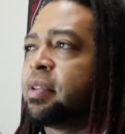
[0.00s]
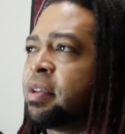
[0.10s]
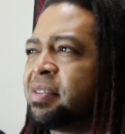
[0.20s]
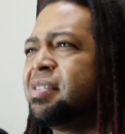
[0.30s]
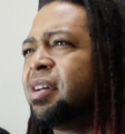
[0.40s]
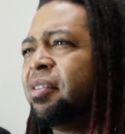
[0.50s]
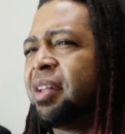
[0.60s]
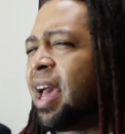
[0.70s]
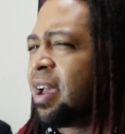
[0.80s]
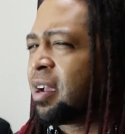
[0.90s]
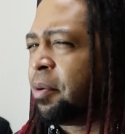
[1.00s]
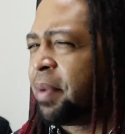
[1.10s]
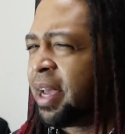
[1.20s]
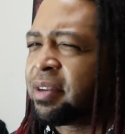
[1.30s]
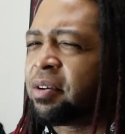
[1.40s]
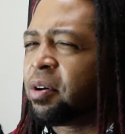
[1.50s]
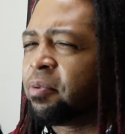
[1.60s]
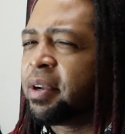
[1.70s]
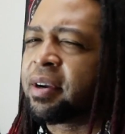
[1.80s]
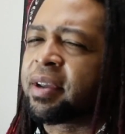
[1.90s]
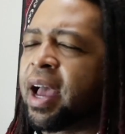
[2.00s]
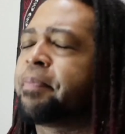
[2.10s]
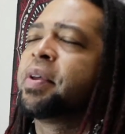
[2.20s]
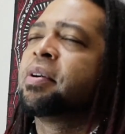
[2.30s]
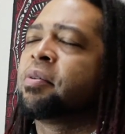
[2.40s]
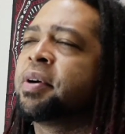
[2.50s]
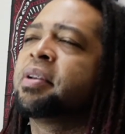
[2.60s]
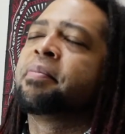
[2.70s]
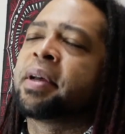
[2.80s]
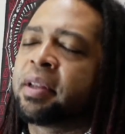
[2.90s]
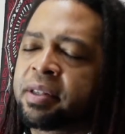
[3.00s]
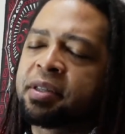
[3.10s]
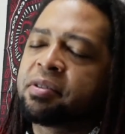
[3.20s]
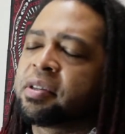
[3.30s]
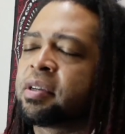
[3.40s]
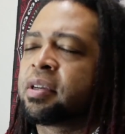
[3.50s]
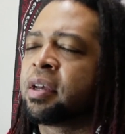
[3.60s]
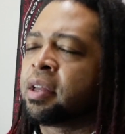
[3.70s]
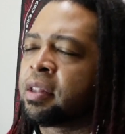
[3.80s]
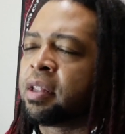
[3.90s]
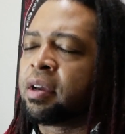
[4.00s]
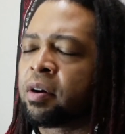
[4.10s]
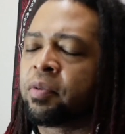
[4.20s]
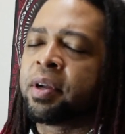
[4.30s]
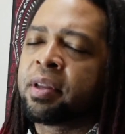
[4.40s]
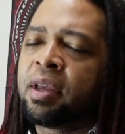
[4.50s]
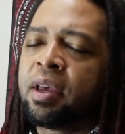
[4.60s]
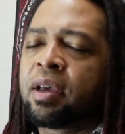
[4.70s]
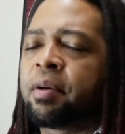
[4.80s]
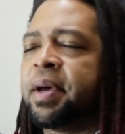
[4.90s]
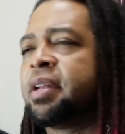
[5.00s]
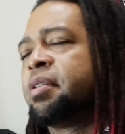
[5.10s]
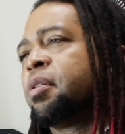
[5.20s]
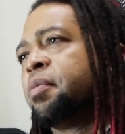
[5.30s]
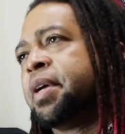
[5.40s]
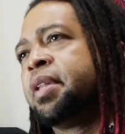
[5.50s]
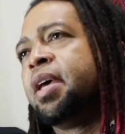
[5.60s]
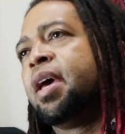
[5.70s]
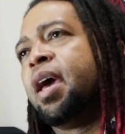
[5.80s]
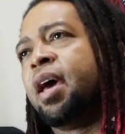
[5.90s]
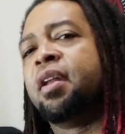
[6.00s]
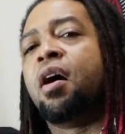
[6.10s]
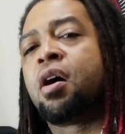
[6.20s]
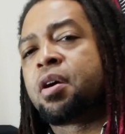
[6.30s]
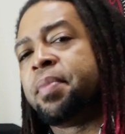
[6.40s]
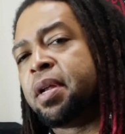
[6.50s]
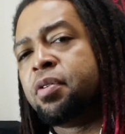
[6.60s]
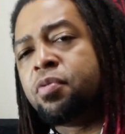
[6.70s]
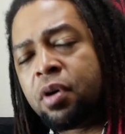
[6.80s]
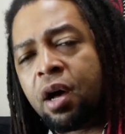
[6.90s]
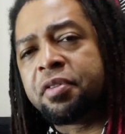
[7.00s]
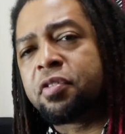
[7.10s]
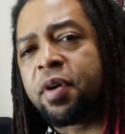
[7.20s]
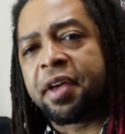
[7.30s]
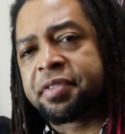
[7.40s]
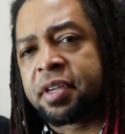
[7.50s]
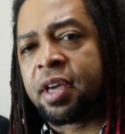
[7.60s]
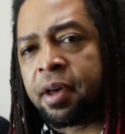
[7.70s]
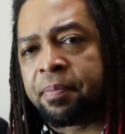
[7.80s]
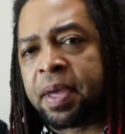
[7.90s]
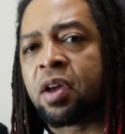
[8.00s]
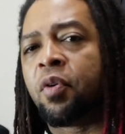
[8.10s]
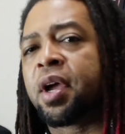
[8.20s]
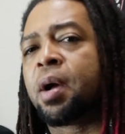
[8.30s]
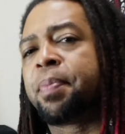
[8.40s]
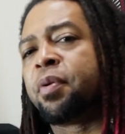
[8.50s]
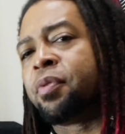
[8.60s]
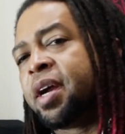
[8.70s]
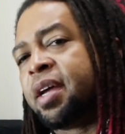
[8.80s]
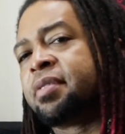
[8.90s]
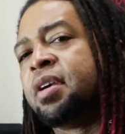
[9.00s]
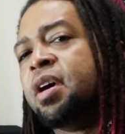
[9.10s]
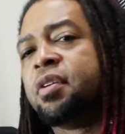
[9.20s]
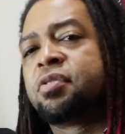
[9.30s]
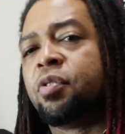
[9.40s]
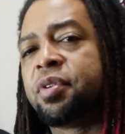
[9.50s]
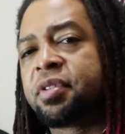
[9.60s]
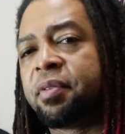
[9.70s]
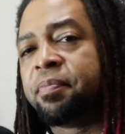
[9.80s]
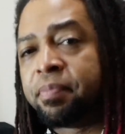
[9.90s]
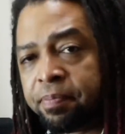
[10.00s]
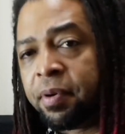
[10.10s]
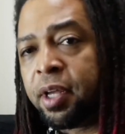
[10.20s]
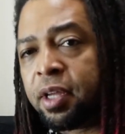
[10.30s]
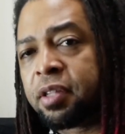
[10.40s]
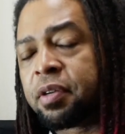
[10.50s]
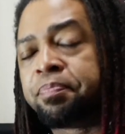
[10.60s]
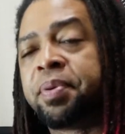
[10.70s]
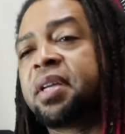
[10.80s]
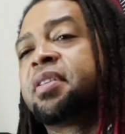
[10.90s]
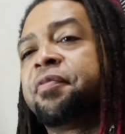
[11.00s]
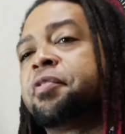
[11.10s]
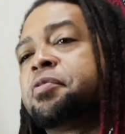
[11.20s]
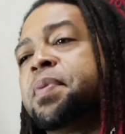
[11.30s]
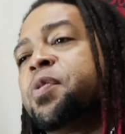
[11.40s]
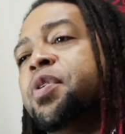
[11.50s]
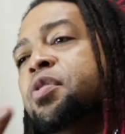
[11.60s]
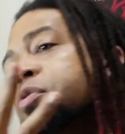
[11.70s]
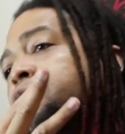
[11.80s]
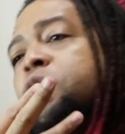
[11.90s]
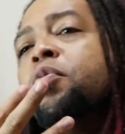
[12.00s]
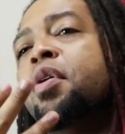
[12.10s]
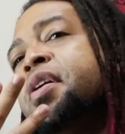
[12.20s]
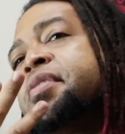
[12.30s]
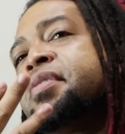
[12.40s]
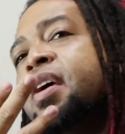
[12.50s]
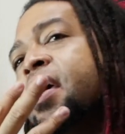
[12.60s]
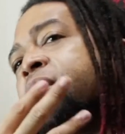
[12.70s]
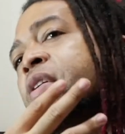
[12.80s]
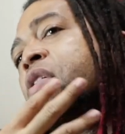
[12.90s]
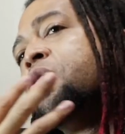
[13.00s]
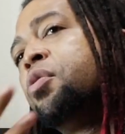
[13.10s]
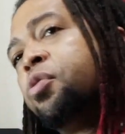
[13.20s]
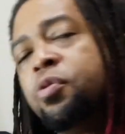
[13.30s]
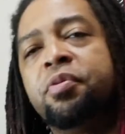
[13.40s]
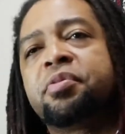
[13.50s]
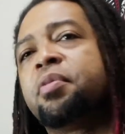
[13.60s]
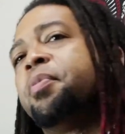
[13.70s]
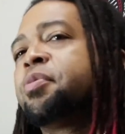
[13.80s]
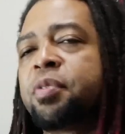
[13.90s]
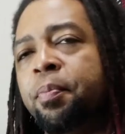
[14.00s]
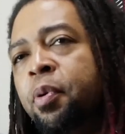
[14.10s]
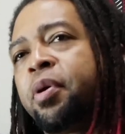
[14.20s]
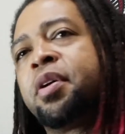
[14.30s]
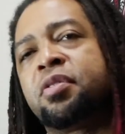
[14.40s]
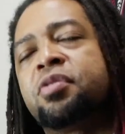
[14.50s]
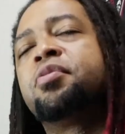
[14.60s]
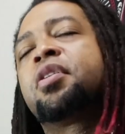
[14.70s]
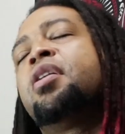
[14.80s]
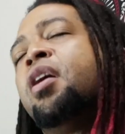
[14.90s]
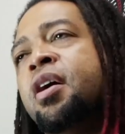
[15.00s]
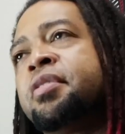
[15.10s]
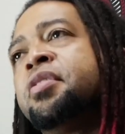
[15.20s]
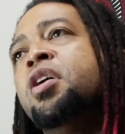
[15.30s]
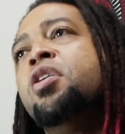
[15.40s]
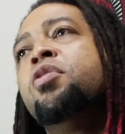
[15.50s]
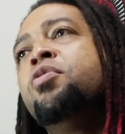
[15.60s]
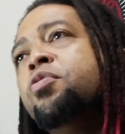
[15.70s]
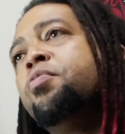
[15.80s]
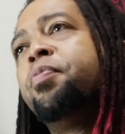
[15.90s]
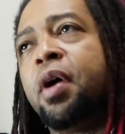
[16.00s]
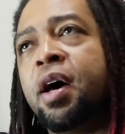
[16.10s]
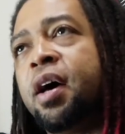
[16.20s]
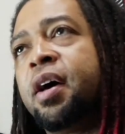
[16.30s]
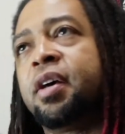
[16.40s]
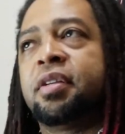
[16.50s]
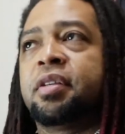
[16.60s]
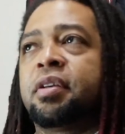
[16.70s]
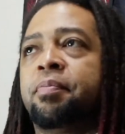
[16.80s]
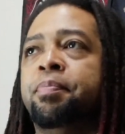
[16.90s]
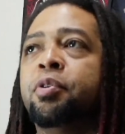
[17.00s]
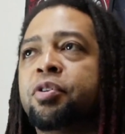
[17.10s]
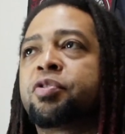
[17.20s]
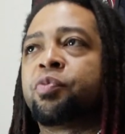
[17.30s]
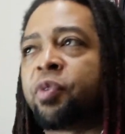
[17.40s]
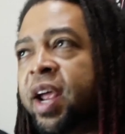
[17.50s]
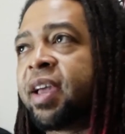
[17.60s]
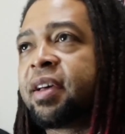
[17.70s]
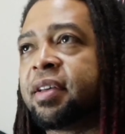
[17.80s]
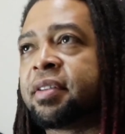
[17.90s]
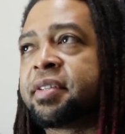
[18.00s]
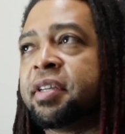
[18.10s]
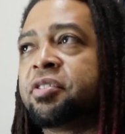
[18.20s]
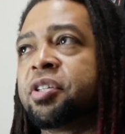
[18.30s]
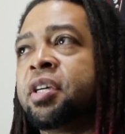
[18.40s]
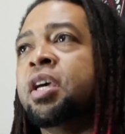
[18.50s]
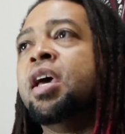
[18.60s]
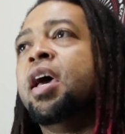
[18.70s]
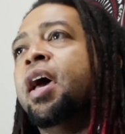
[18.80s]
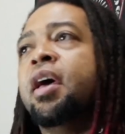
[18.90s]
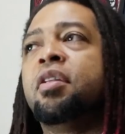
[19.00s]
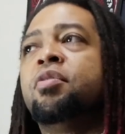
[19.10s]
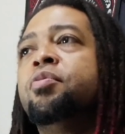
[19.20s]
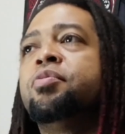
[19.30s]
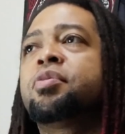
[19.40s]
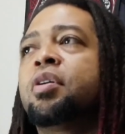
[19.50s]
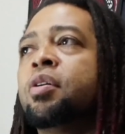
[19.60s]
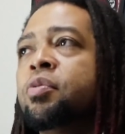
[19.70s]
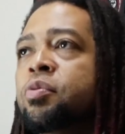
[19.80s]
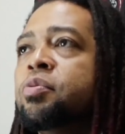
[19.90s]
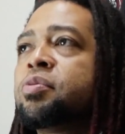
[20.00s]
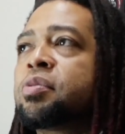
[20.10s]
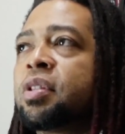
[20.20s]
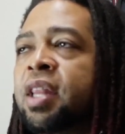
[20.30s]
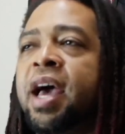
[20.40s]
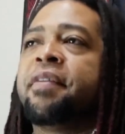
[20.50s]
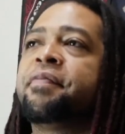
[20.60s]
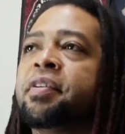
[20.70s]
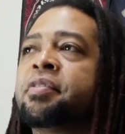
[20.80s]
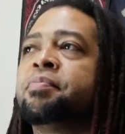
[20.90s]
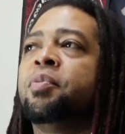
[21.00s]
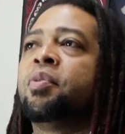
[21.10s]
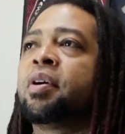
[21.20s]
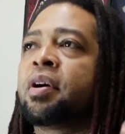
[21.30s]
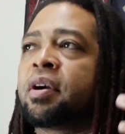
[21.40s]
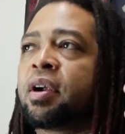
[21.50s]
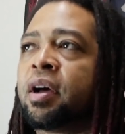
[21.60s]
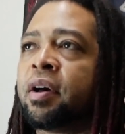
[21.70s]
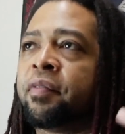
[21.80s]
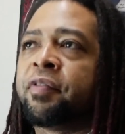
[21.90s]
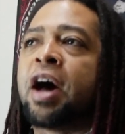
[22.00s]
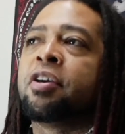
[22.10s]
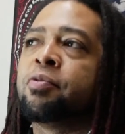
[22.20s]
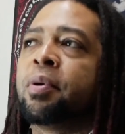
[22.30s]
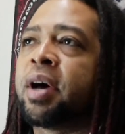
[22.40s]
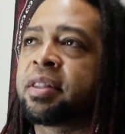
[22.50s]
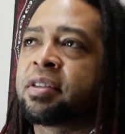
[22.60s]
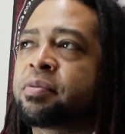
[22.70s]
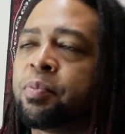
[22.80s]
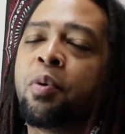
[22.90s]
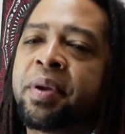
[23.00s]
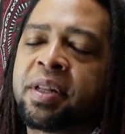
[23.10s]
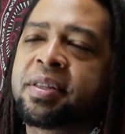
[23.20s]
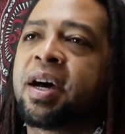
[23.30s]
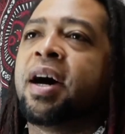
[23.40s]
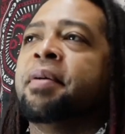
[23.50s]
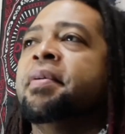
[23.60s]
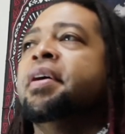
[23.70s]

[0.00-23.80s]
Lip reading: Is it called Commander Erwin or Captain Erwin? But essentially, Erwin, Commander Erwin, and Armin, who also has been going up in ranks. So it's a big difference between who do you want to save, who is the most important to the cause, who pulls rank essentially, and whose life is more valuable at this moment in time.